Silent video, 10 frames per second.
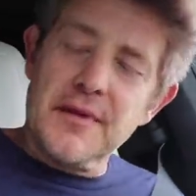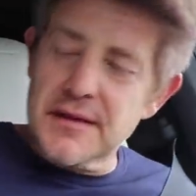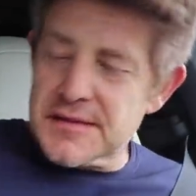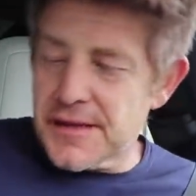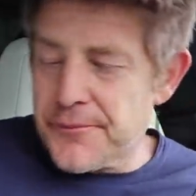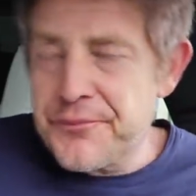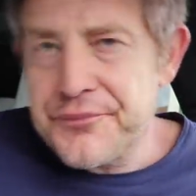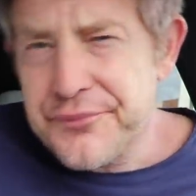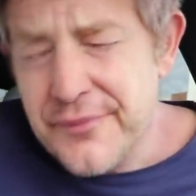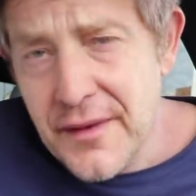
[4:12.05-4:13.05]
listen.
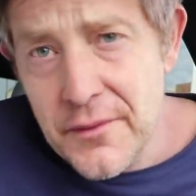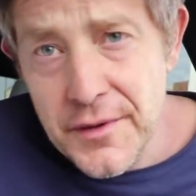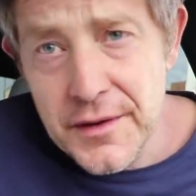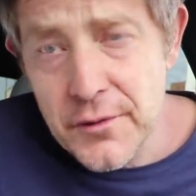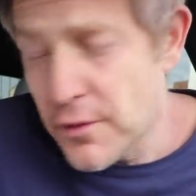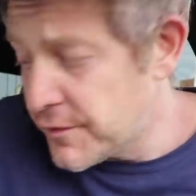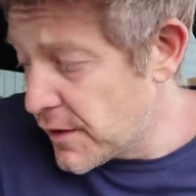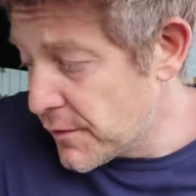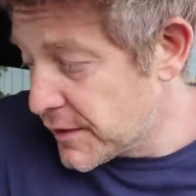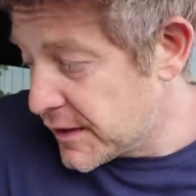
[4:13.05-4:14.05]
We're gonna go over
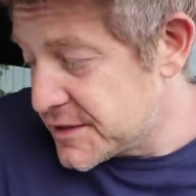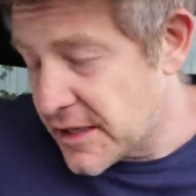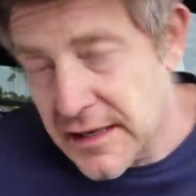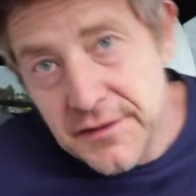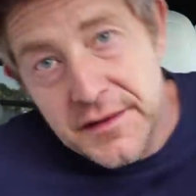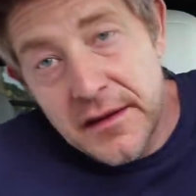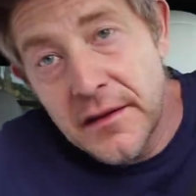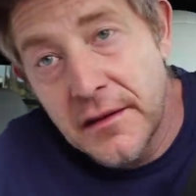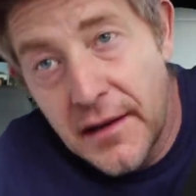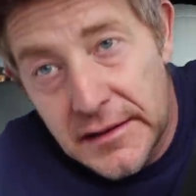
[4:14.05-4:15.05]
there. We're gonna check out the
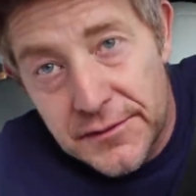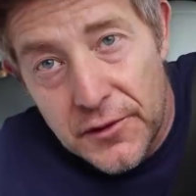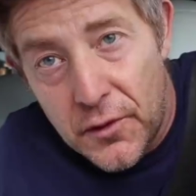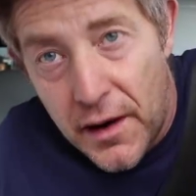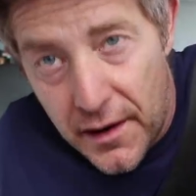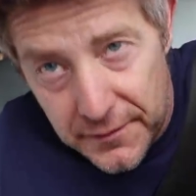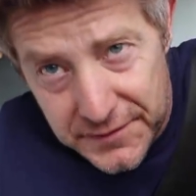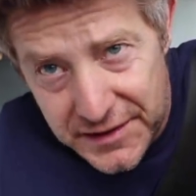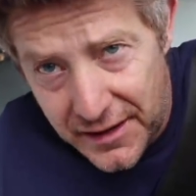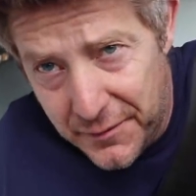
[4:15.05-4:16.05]
gospel choir.
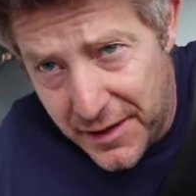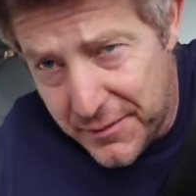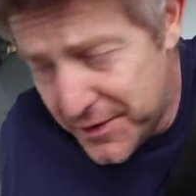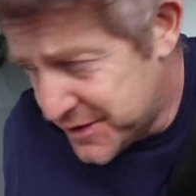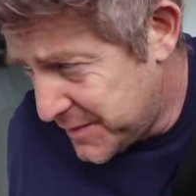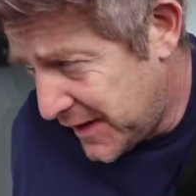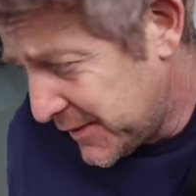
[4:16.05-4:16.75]
Check out my merch, by